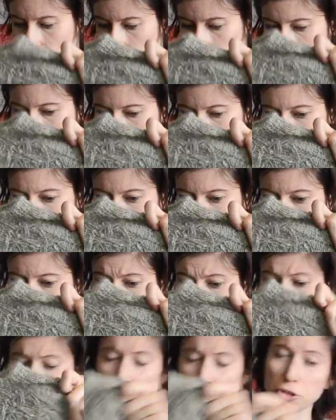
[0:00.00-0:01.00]
And
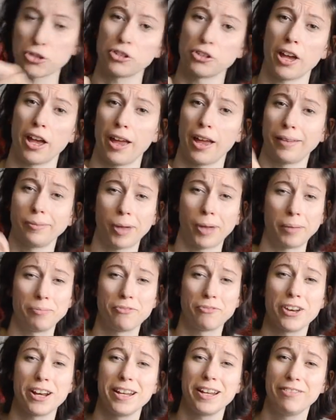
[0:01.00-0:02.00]
I'm
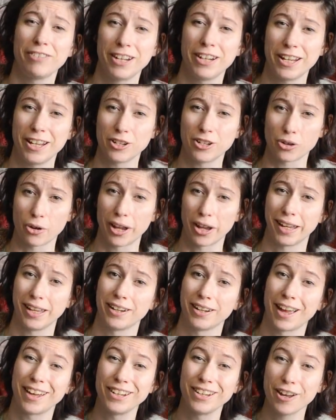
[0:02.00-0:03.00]
really, really enjoying it.
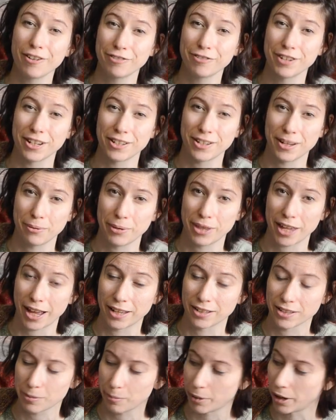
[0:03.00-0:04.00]
I love knitting with
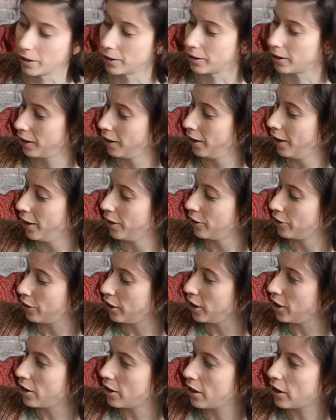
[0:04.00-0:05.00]
Hand-spun.
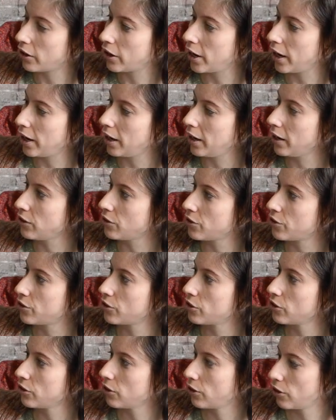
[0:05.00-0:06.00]
The yarn
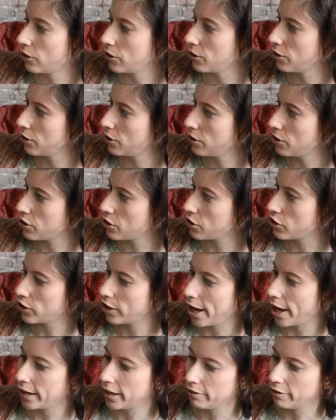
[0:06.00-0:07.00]
is just
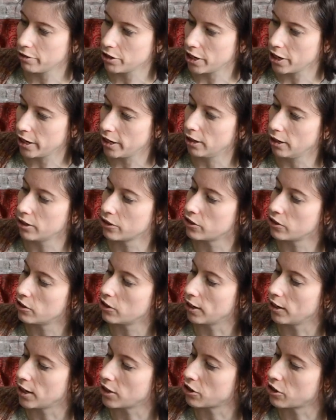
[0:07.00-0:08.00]
slightly ridiculous and
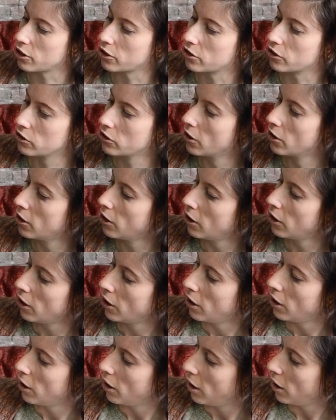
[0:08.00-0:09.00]
delicious.
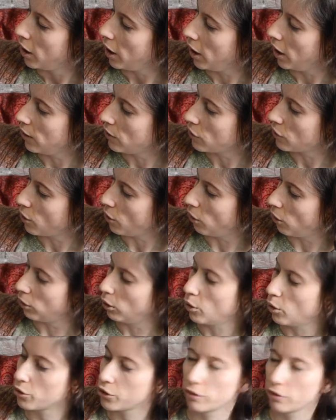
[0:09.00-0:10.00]
It's got
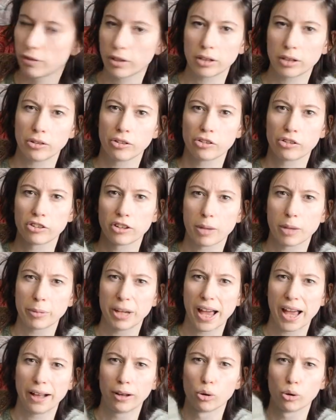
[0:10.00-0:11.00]
lots of little
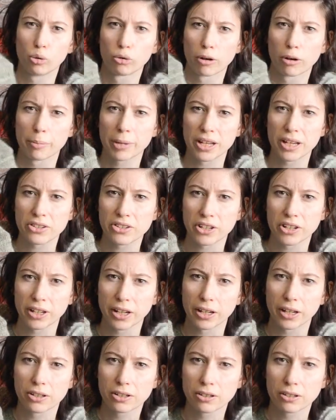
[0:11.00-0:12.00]
slubby angora bits in
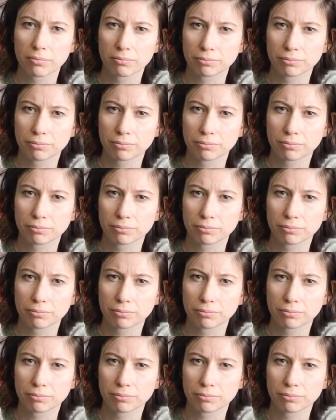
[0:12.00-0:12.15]
it.